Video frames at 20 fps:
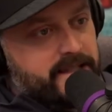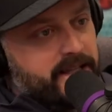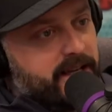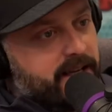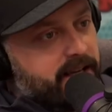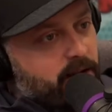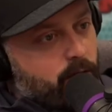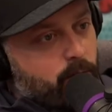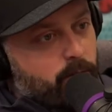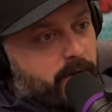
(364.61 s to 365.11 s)

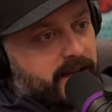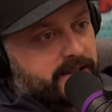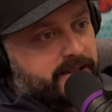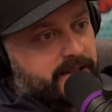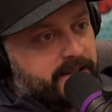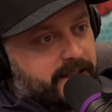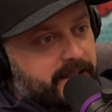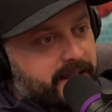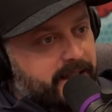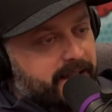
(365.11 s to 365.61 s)
say "go back
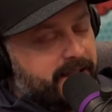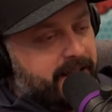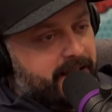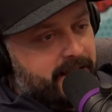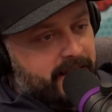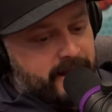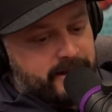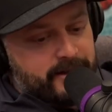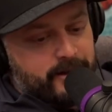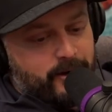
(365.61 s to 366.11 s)
to the king,"
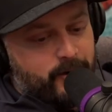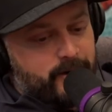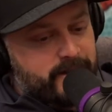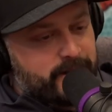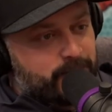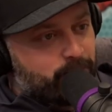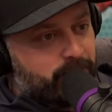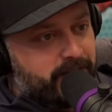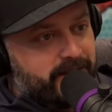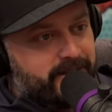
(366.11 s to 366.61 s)
they it's
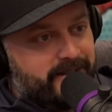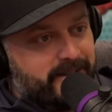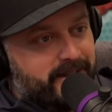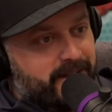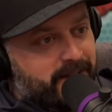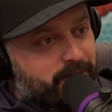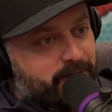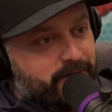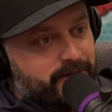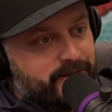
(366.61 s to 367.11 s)
always written
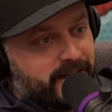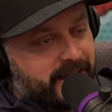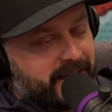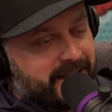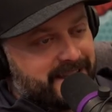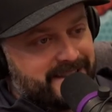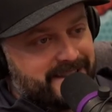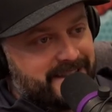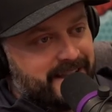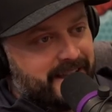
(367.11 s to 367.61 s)
in a,
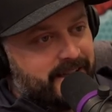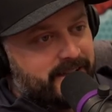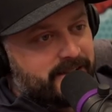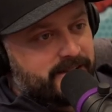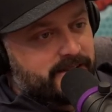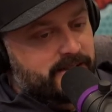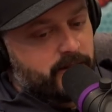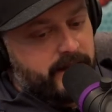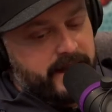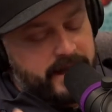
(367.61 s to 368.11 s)
like a
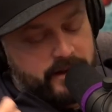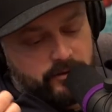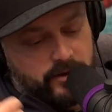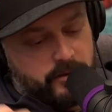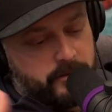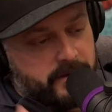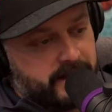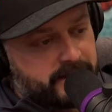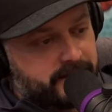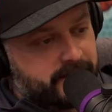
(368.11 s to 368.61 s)
sentence. So he had to
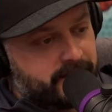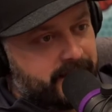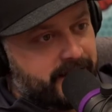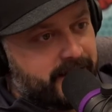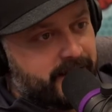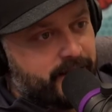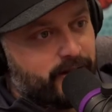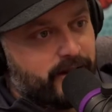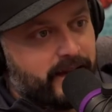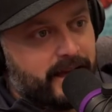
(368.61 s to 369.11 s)
run back to the
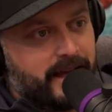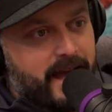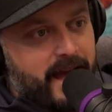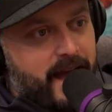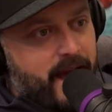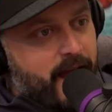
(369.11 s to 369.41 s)
king. You're like,